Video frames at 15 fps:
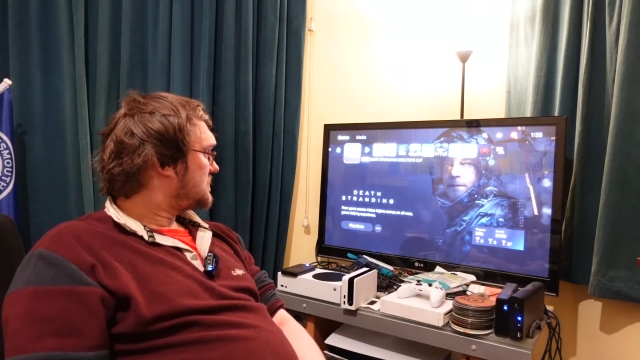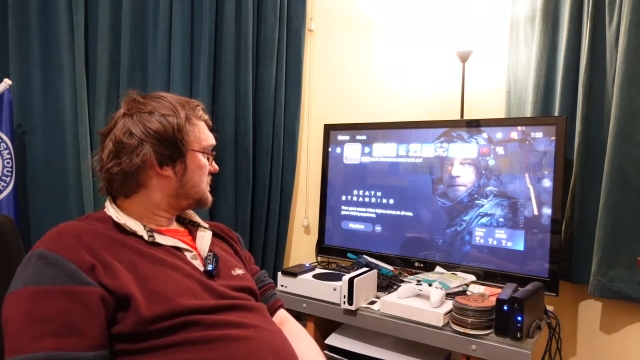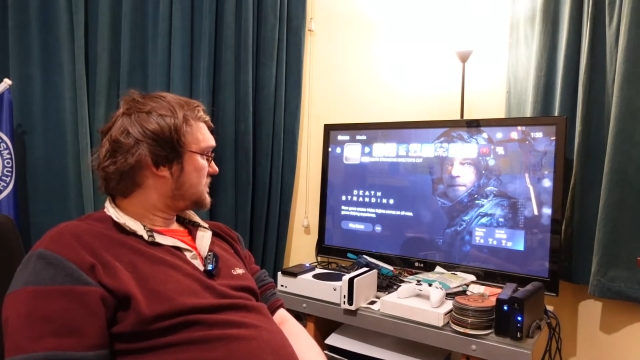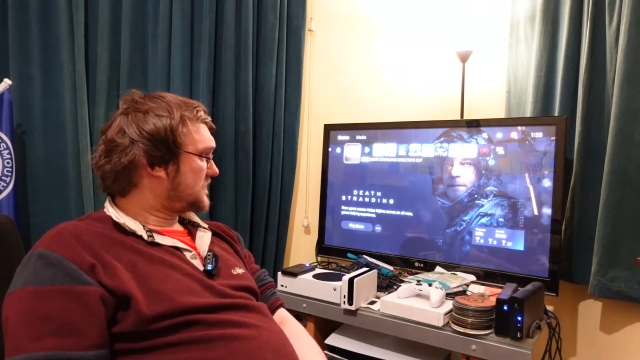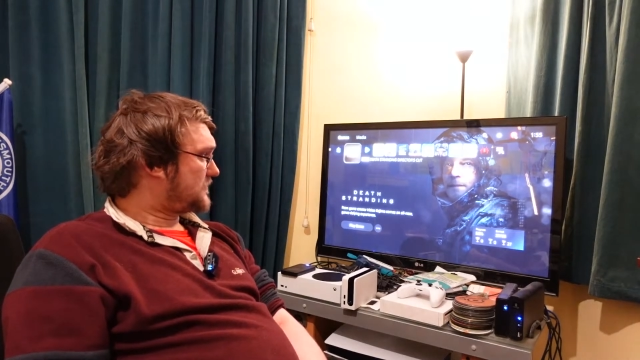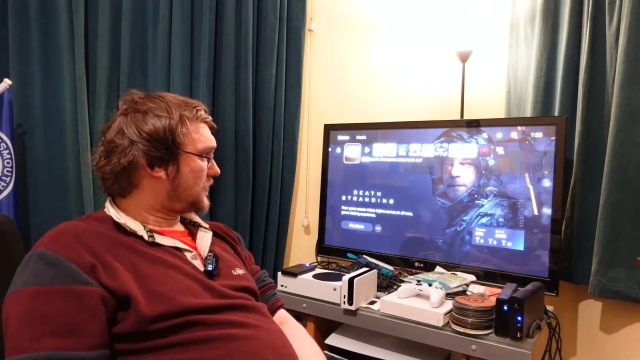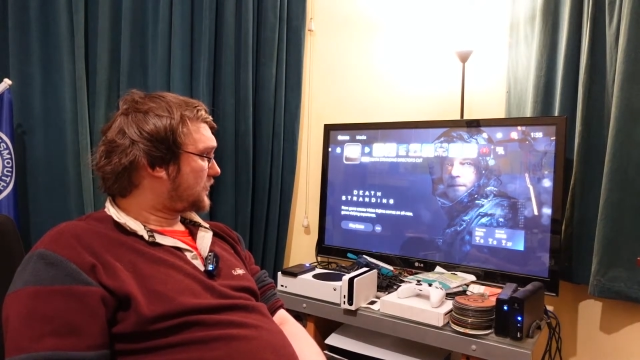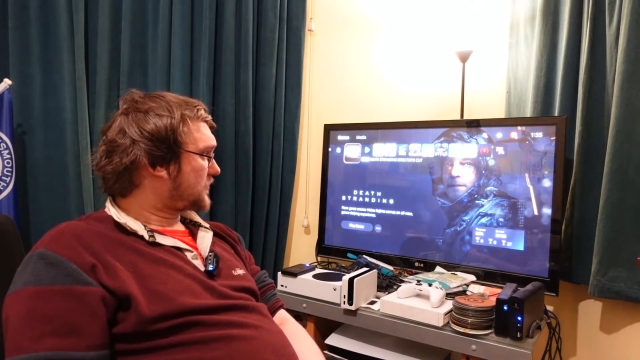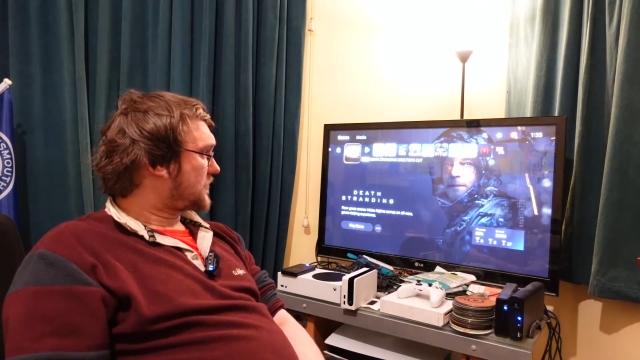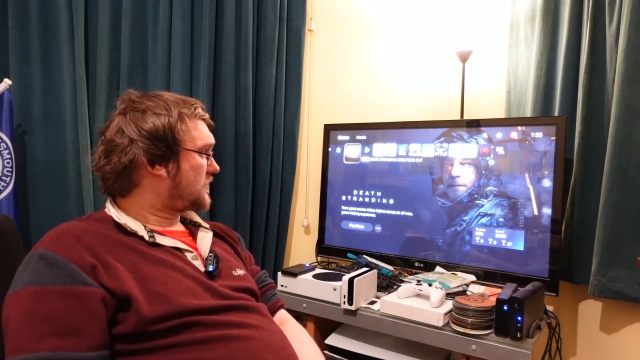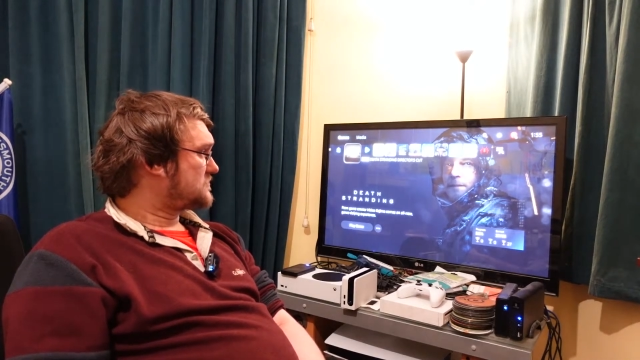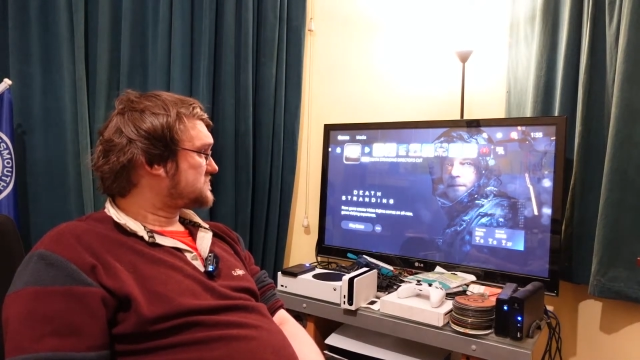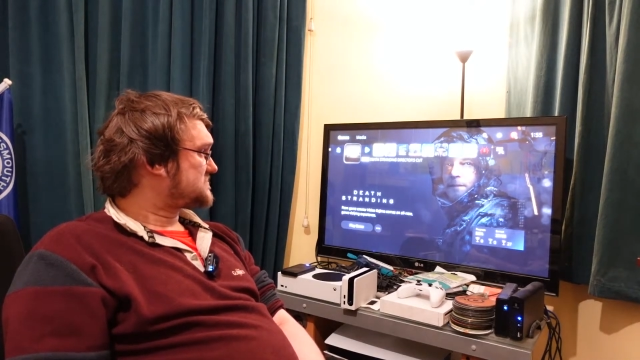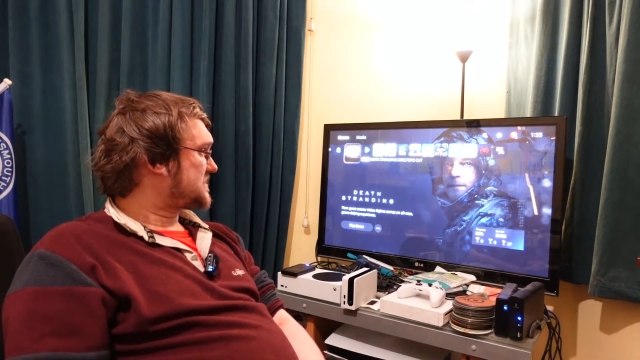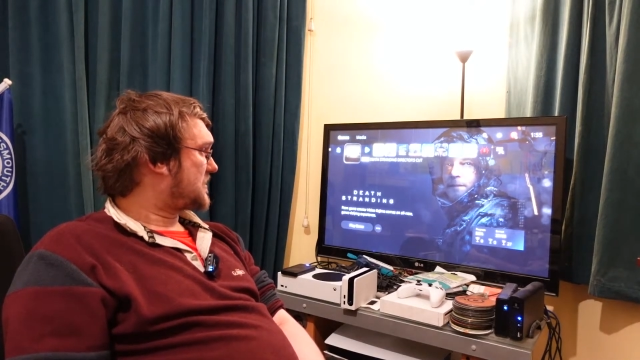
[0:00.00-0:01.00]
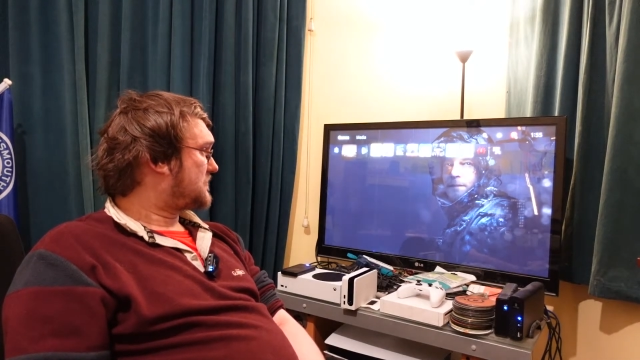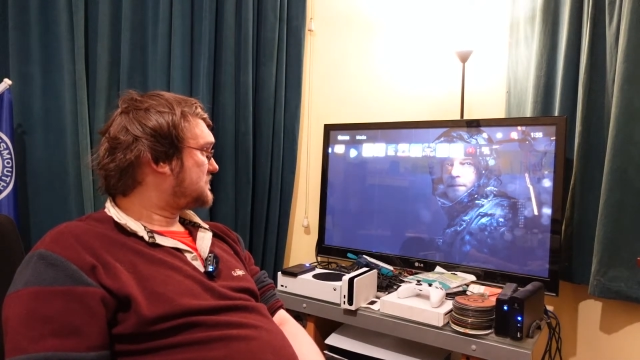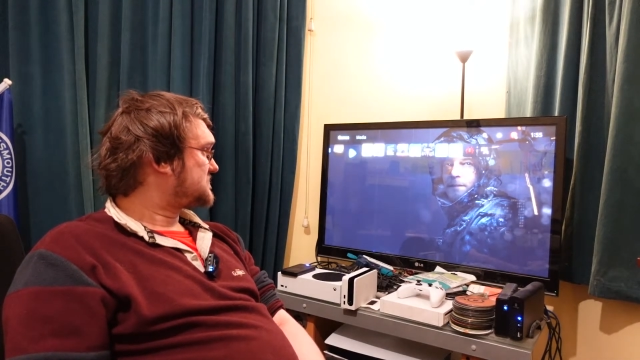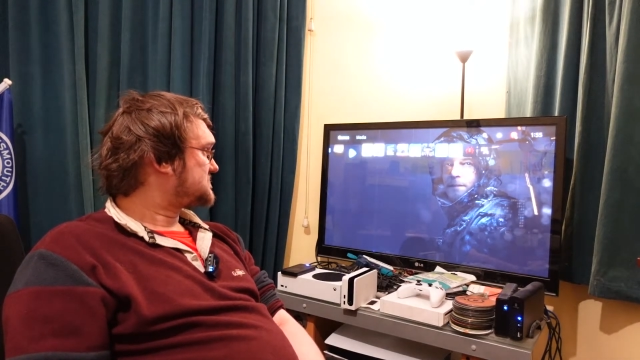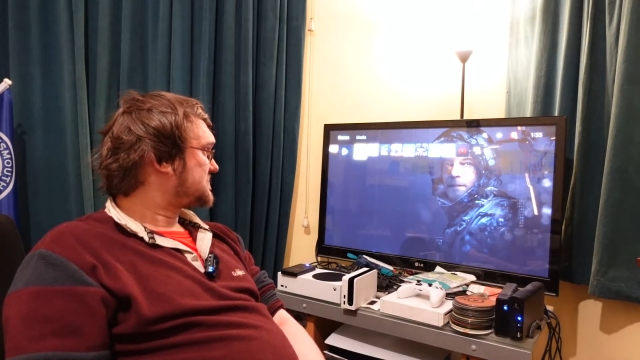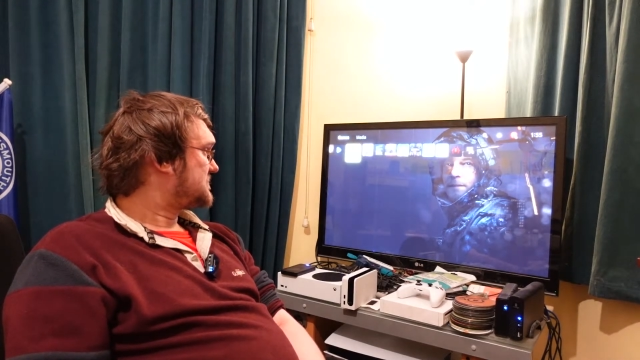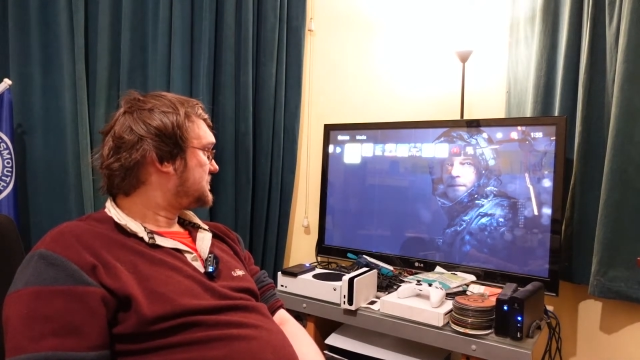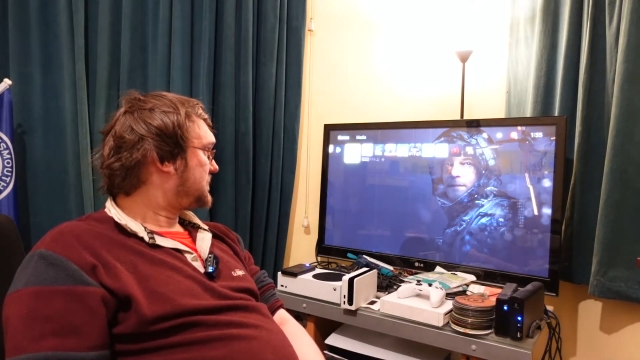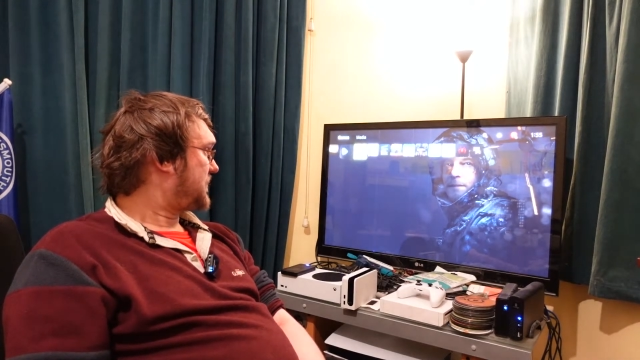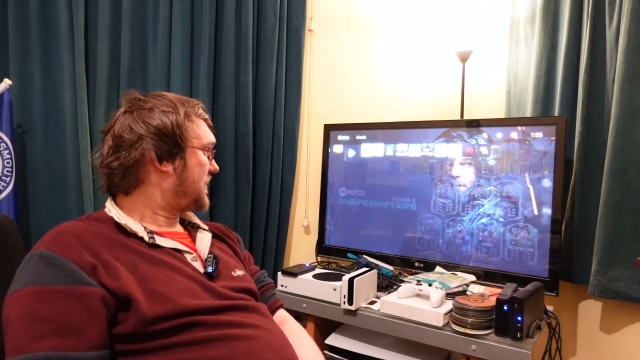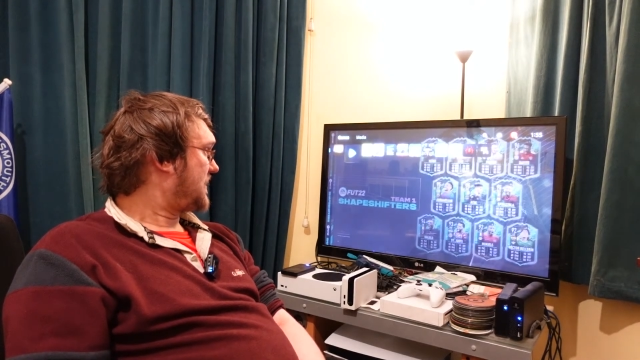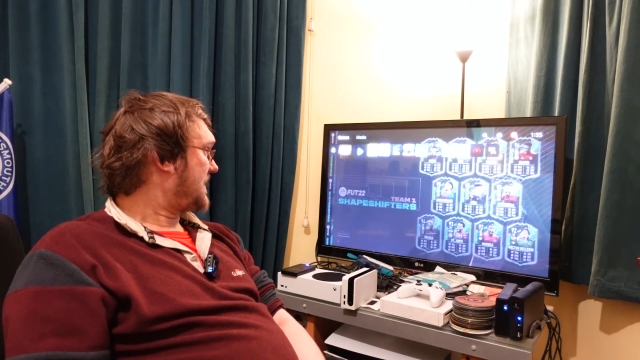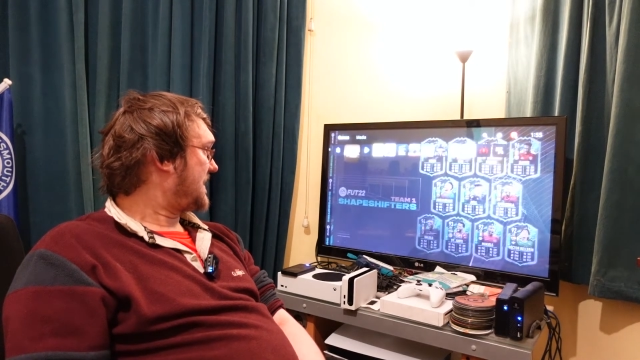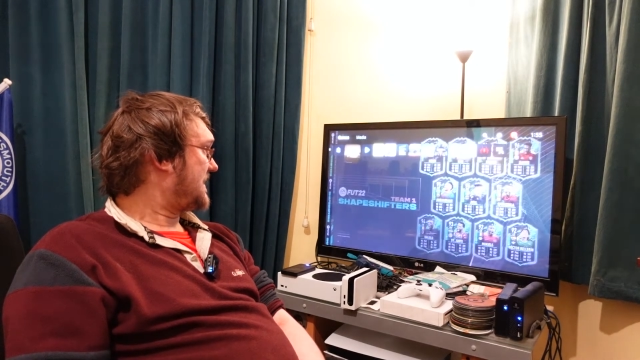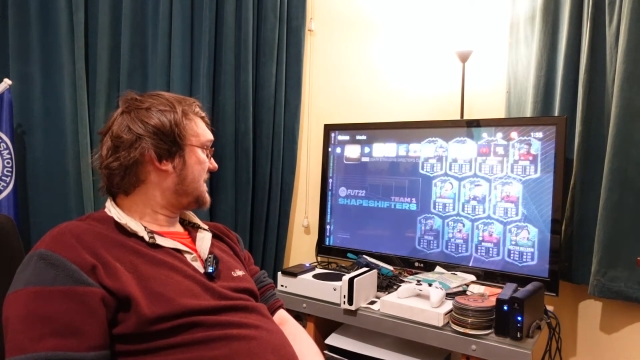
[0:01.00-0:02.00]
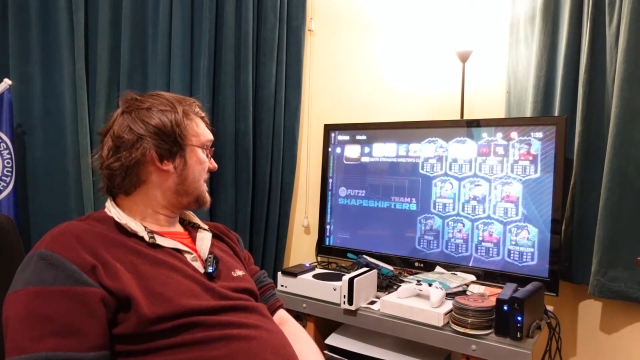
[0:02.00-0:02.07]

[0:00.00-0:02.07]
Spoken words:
the modern consoles, but